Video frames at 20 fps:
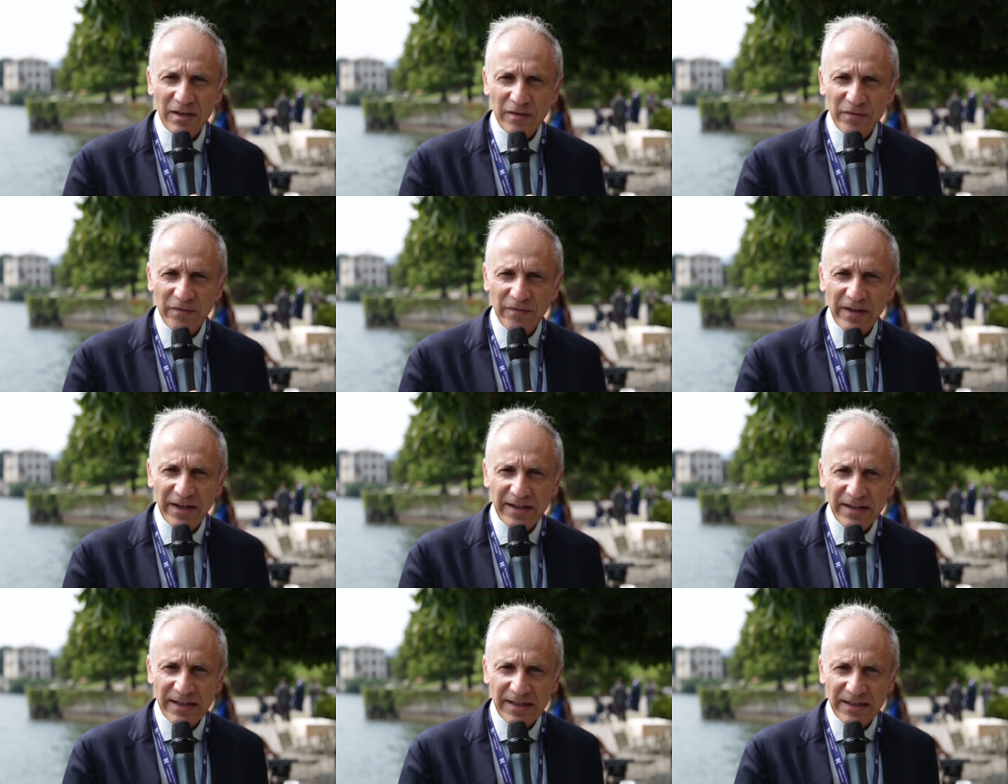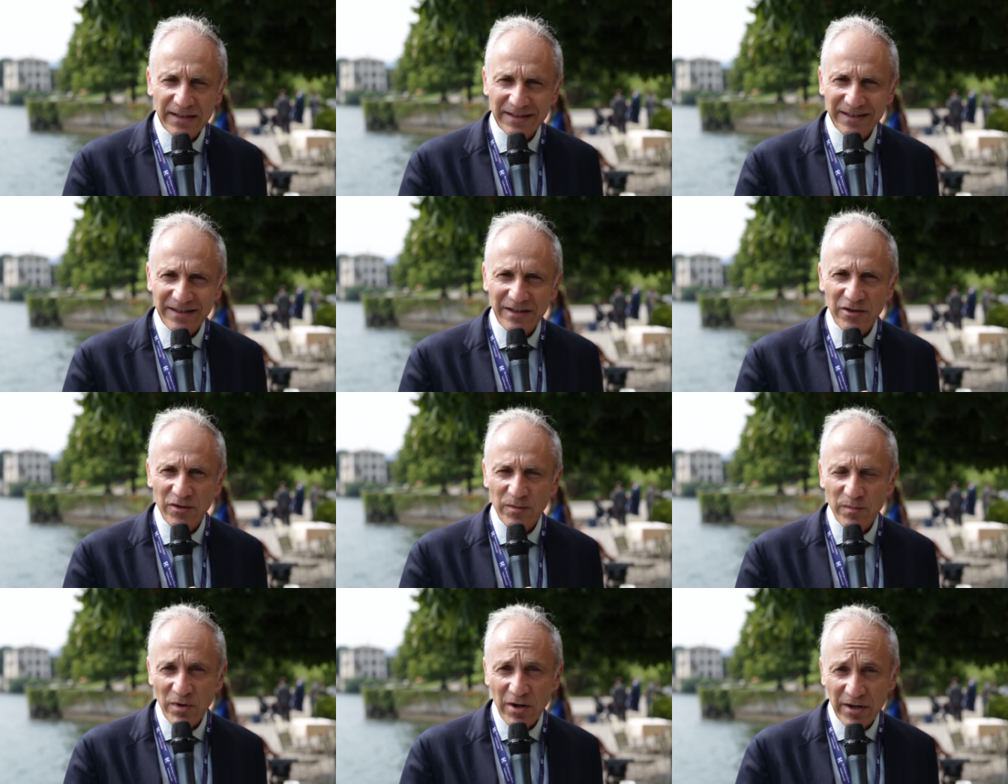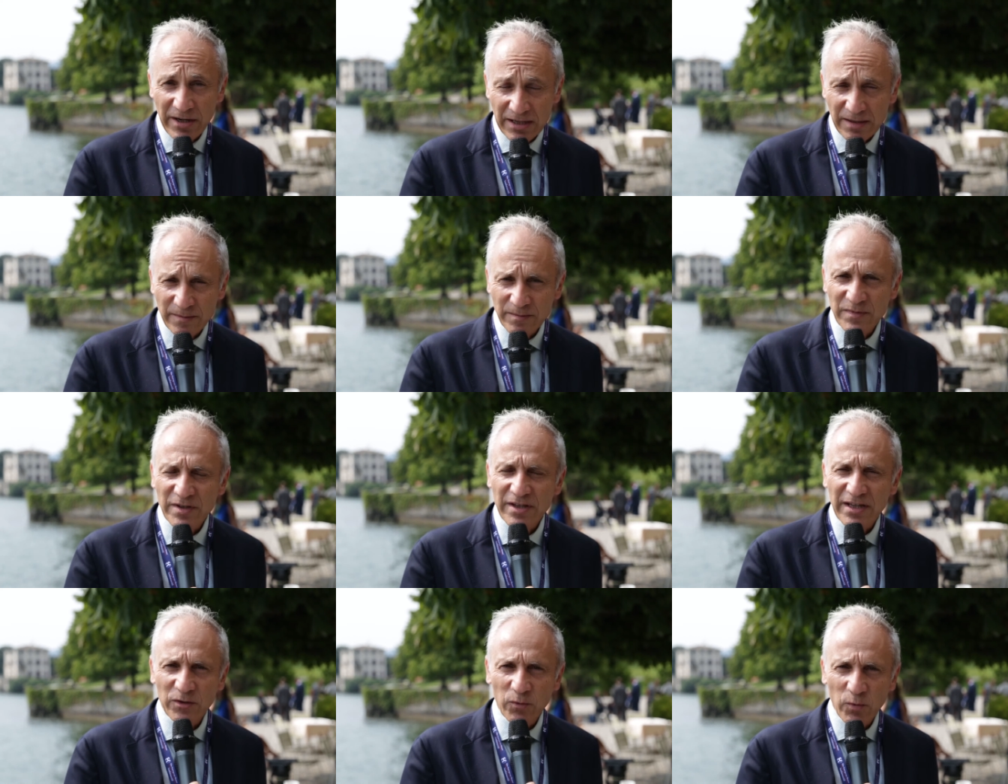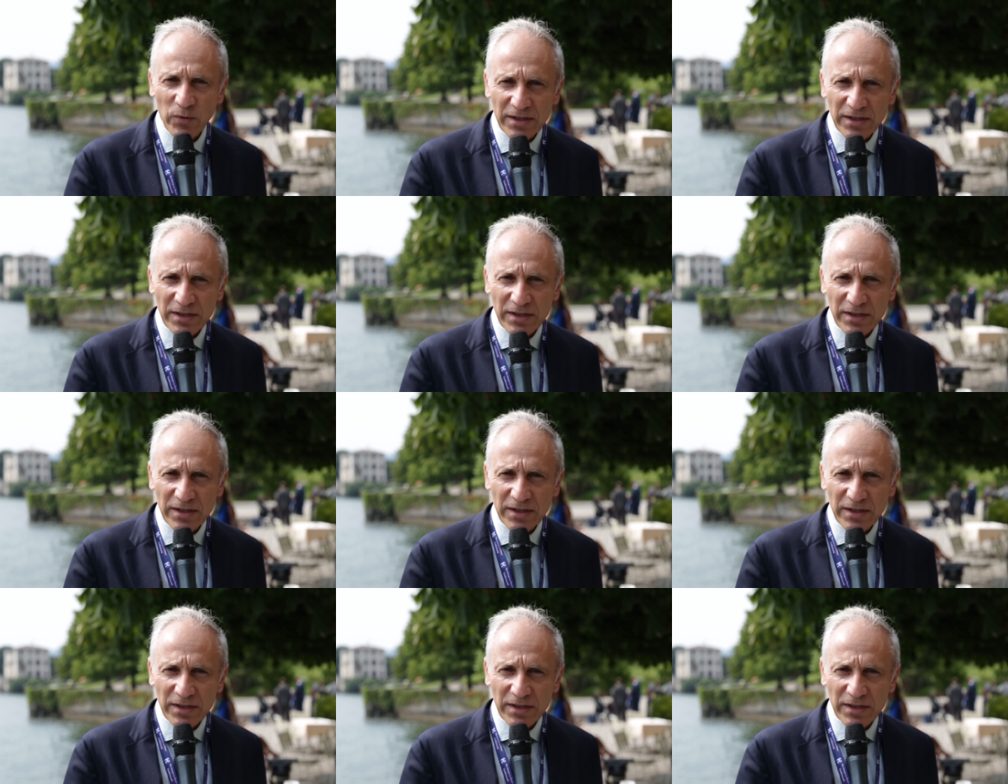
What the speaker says: Finding the money that